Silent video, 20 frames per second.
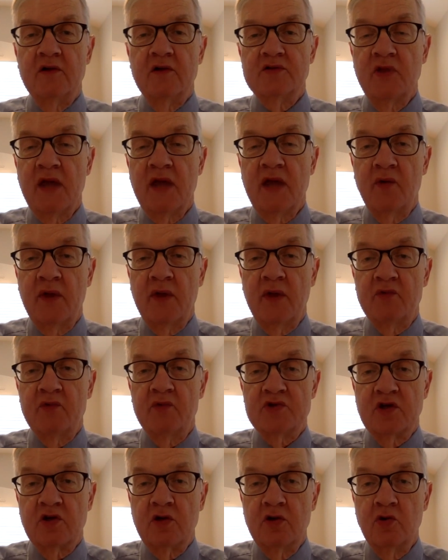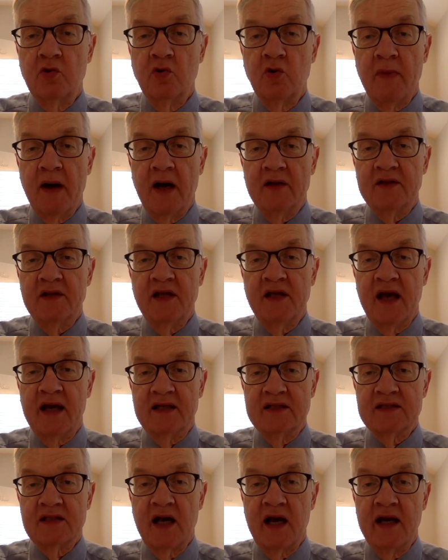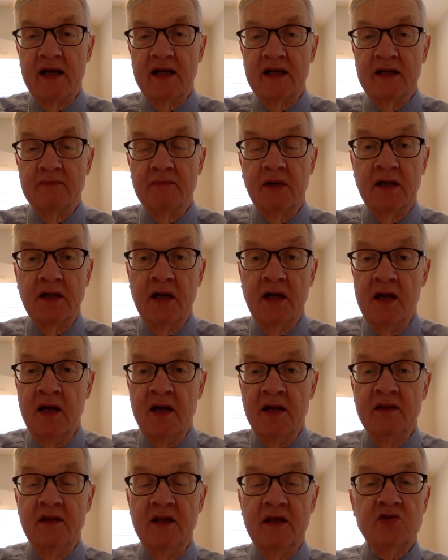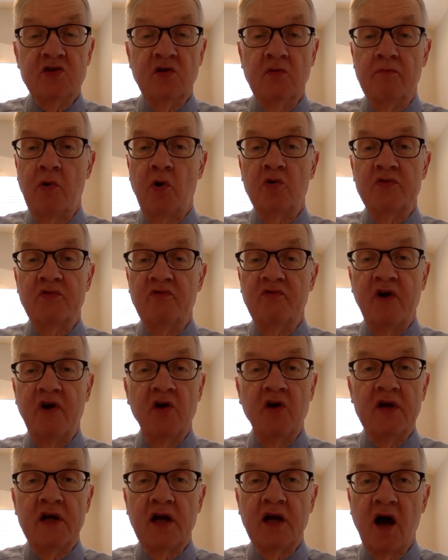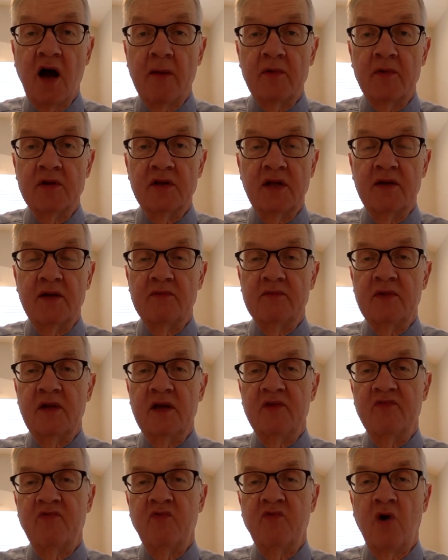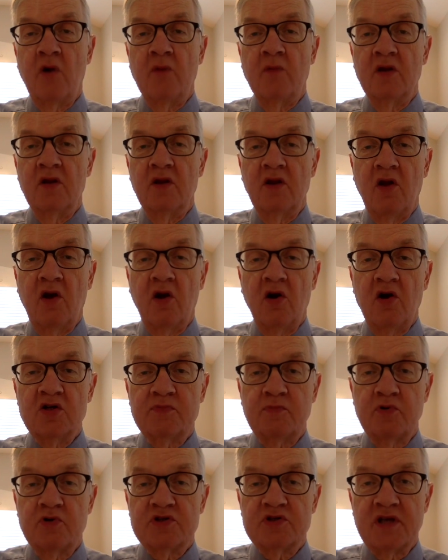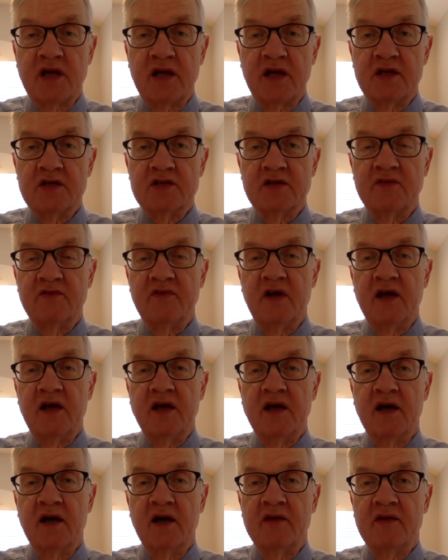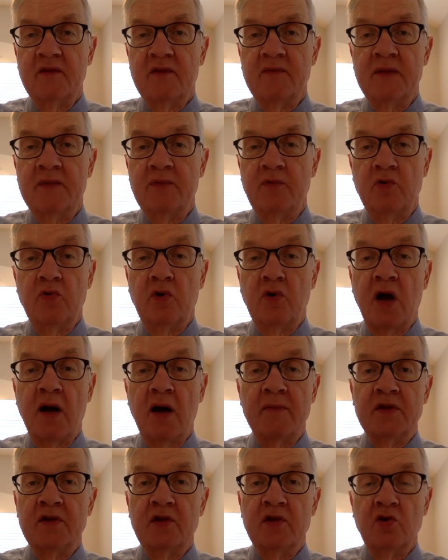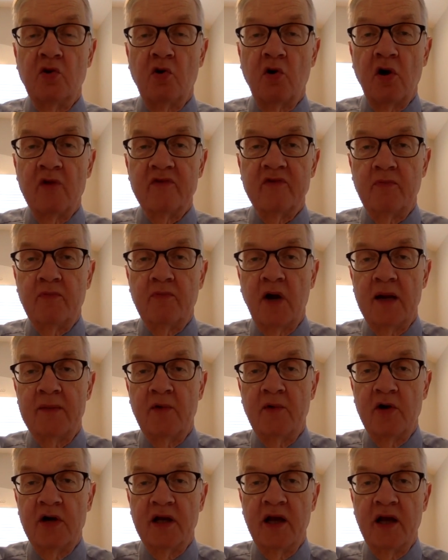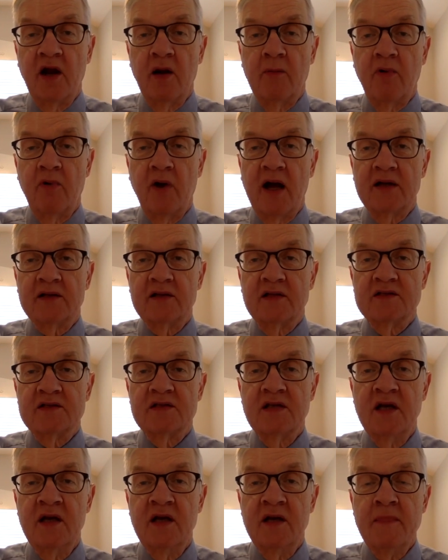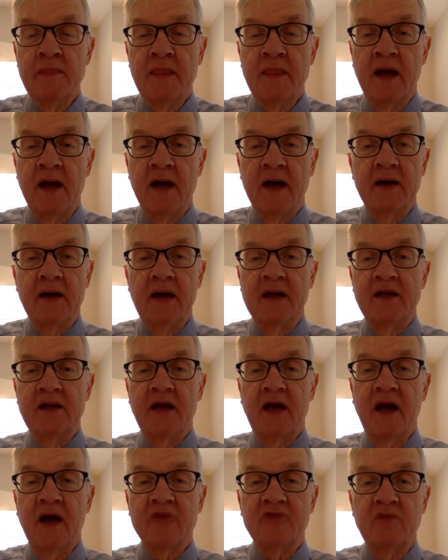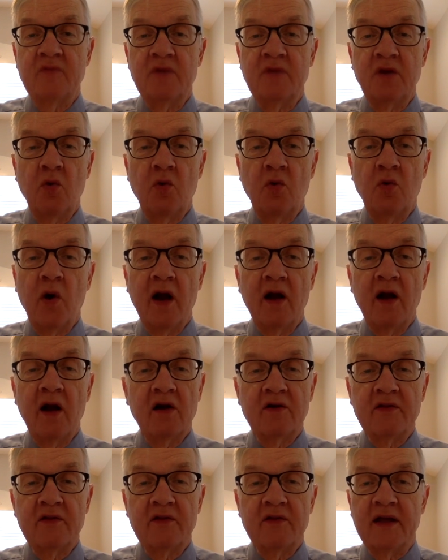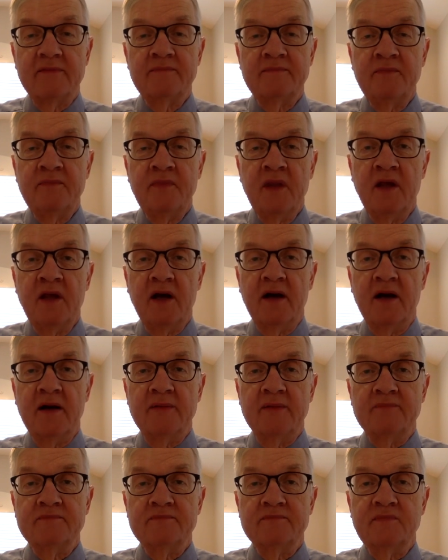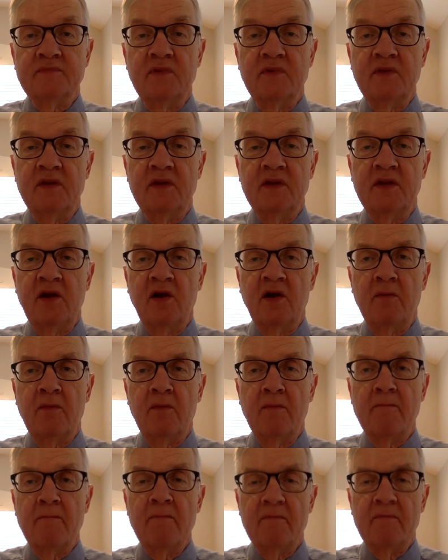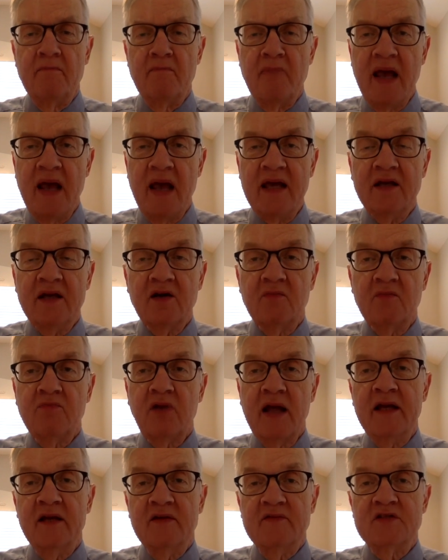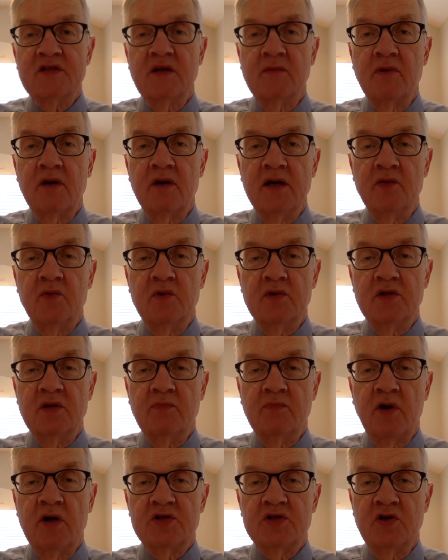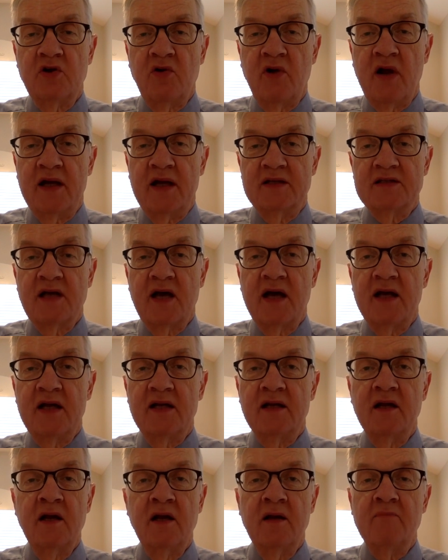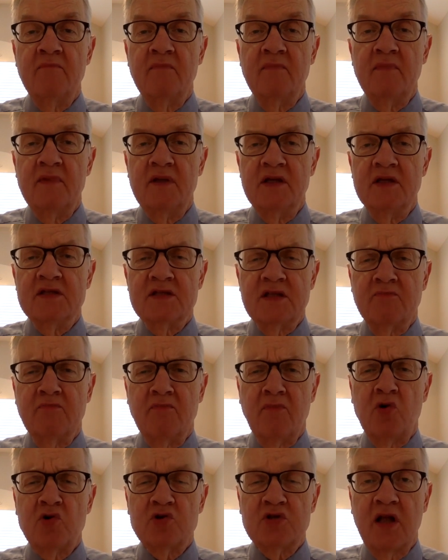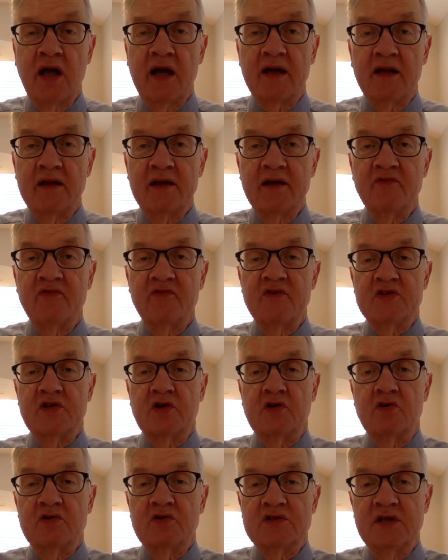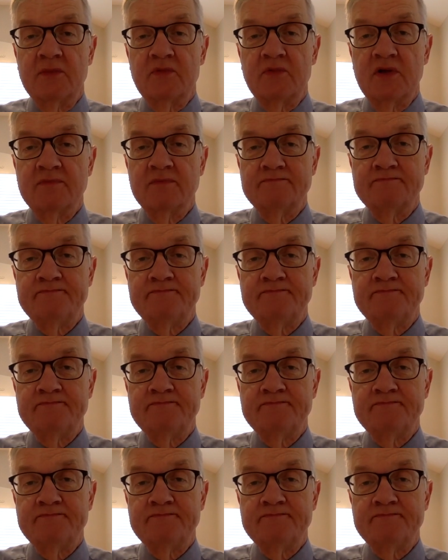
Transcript: So that was the clue about the anxiety. But these are both very common. They form a large percentage of the people who come in the door of a primary care practice. And you have to be aware that their main complaint of somebody with depression or anxiety is most likely a physical symptom.